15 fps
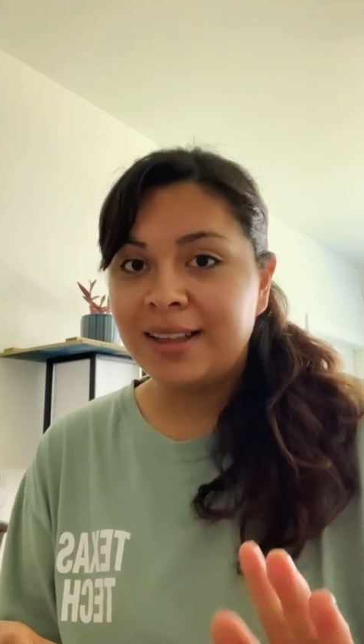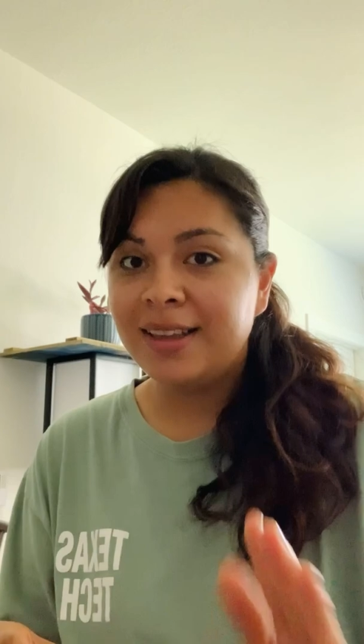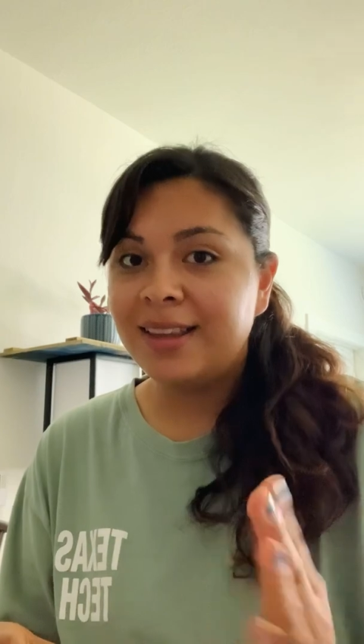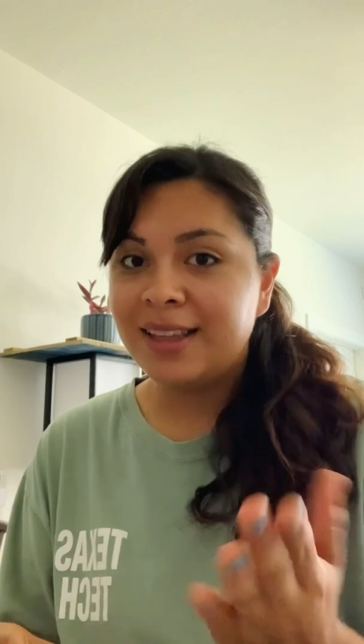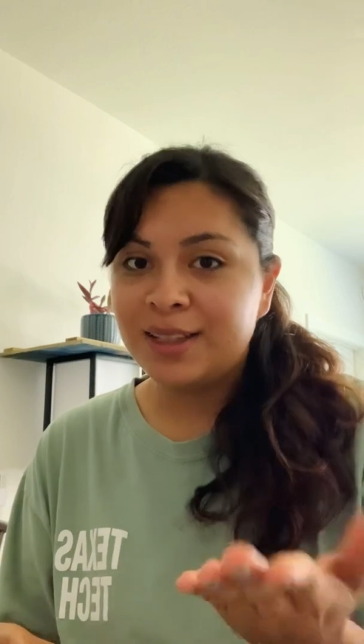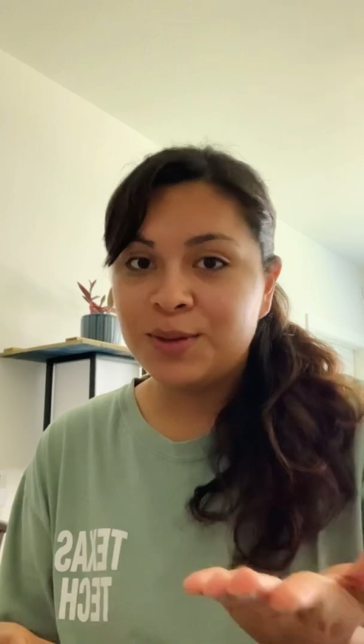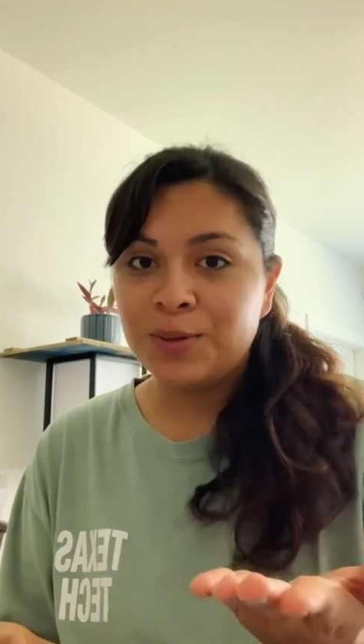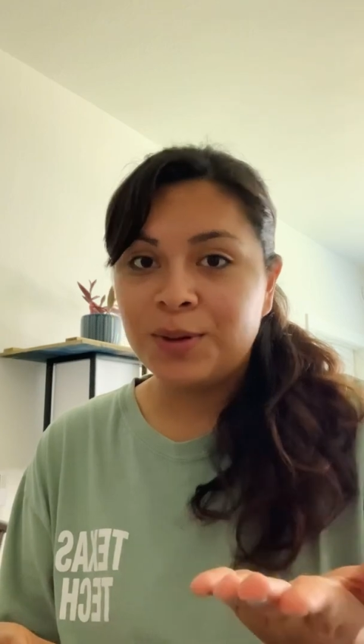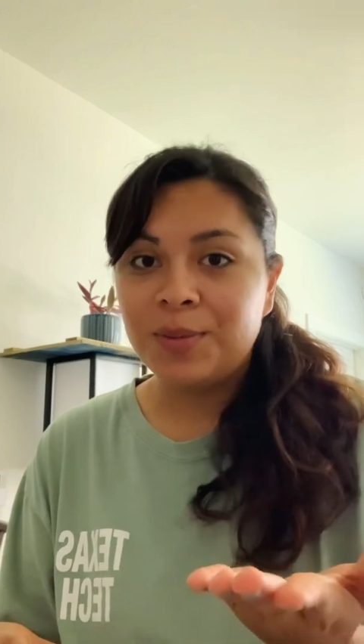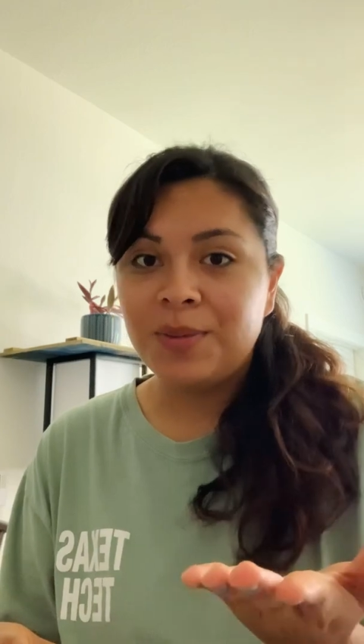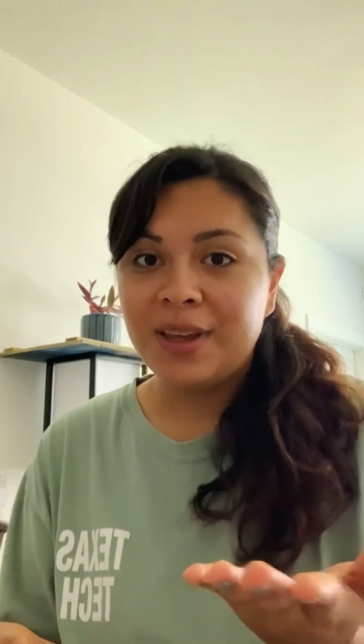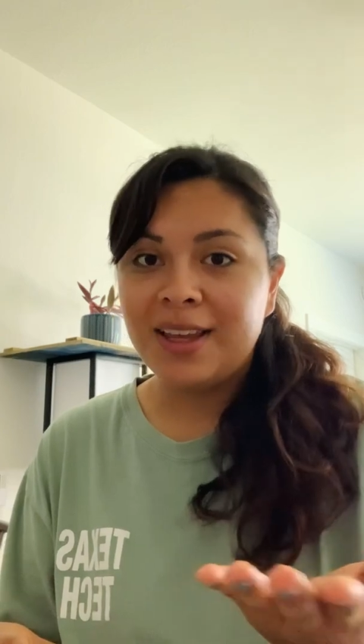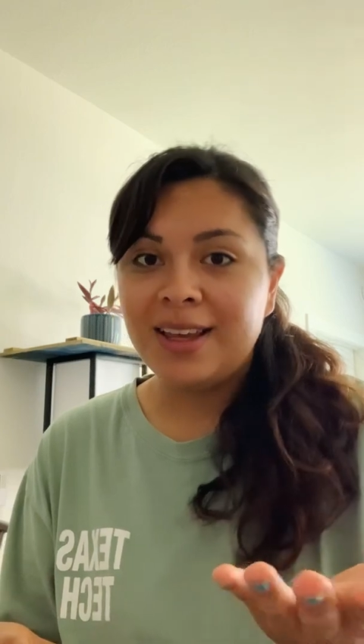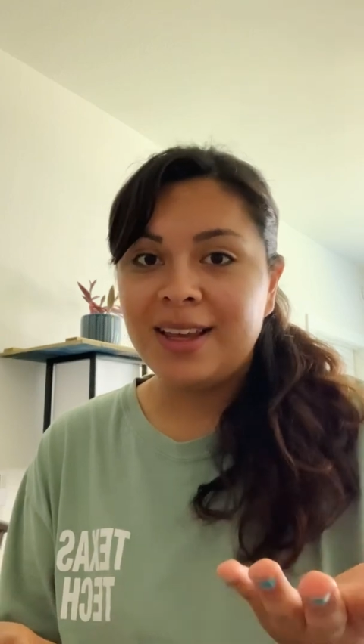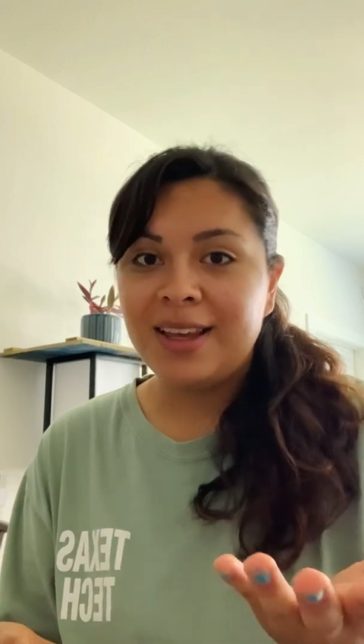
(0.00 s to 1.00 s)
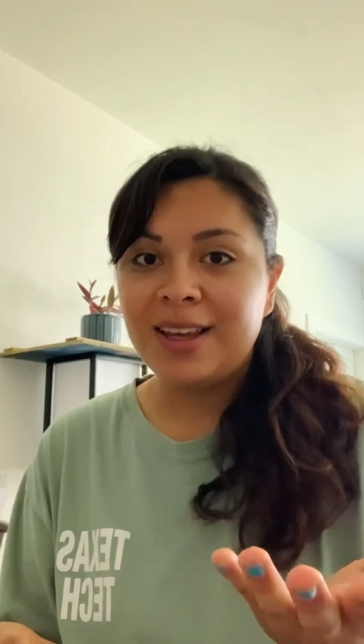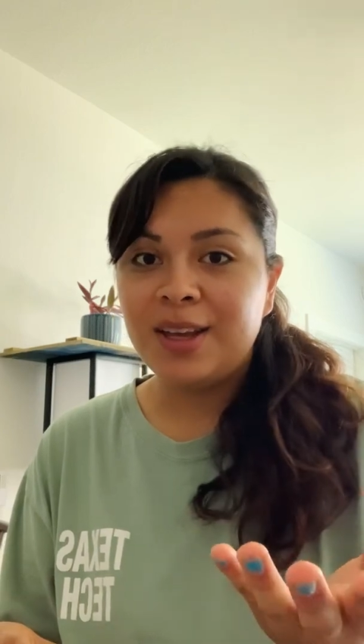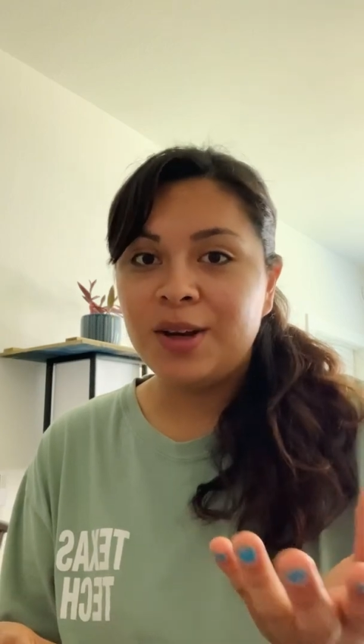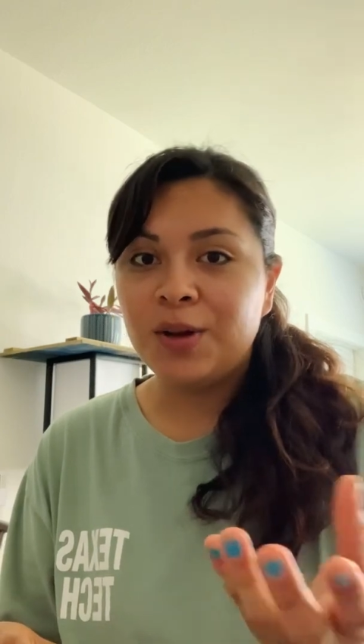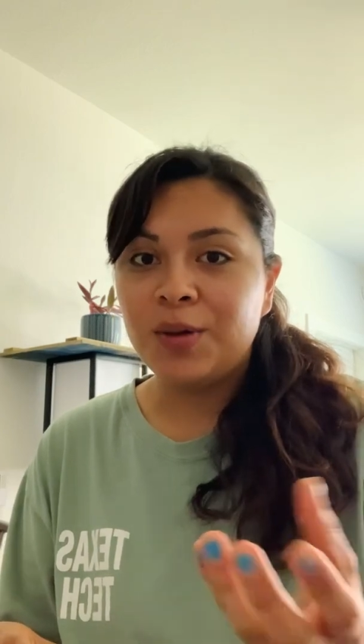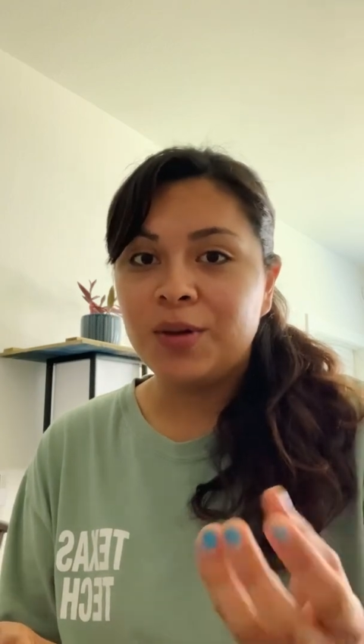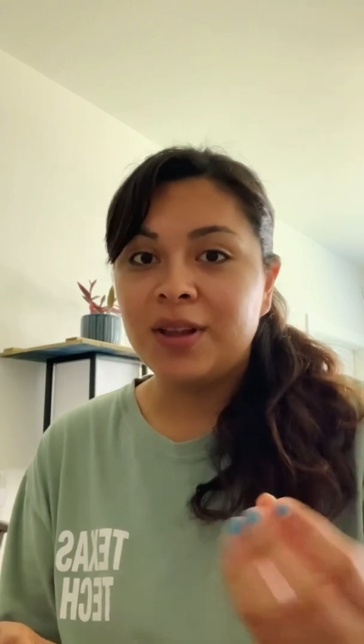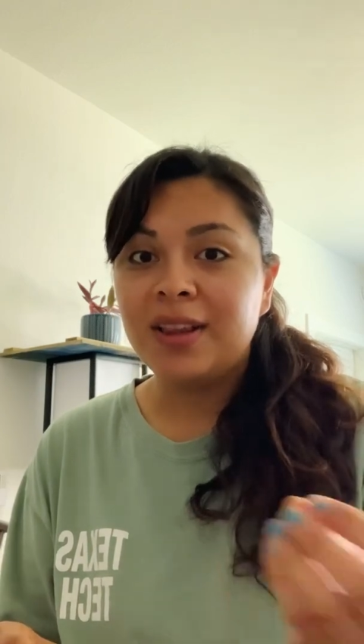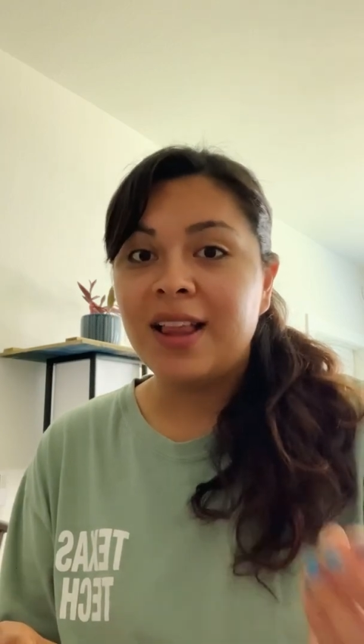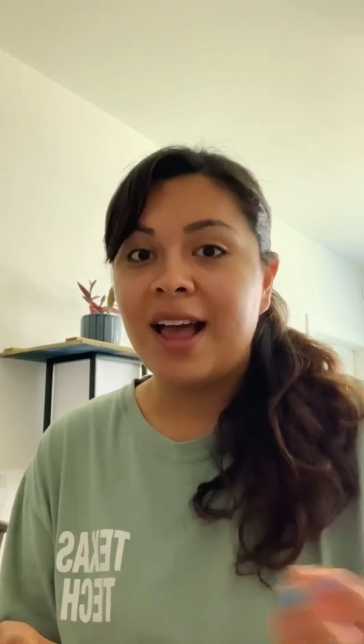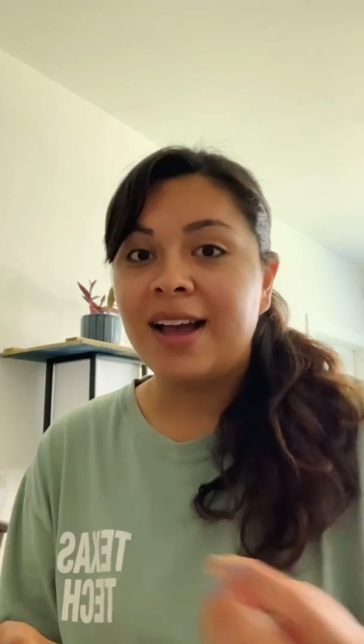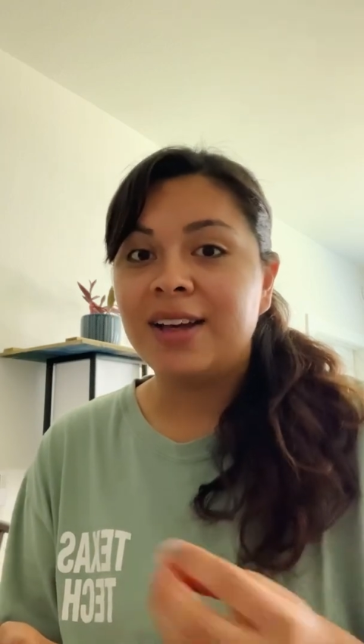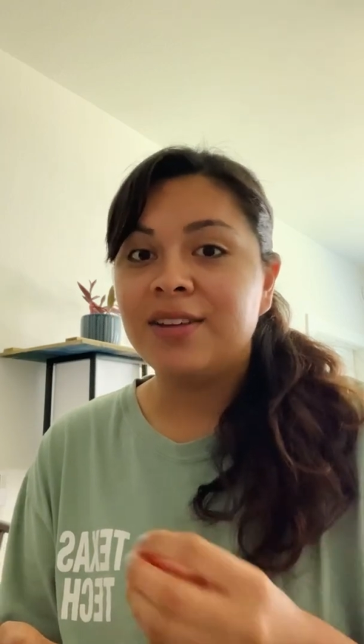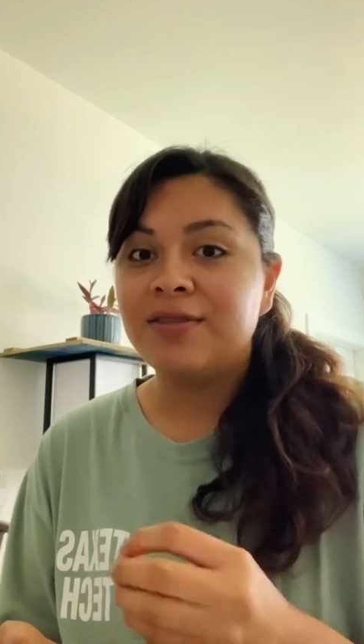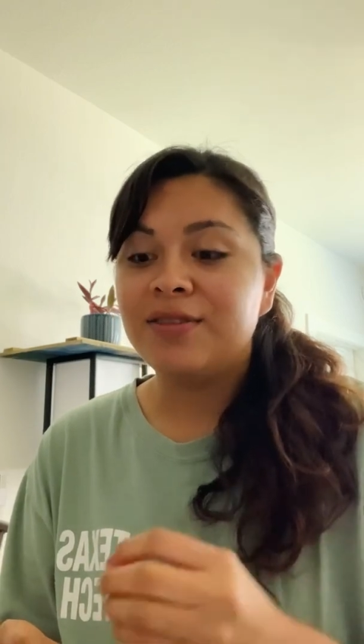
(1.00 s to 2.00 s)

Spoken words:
this would be, the lack of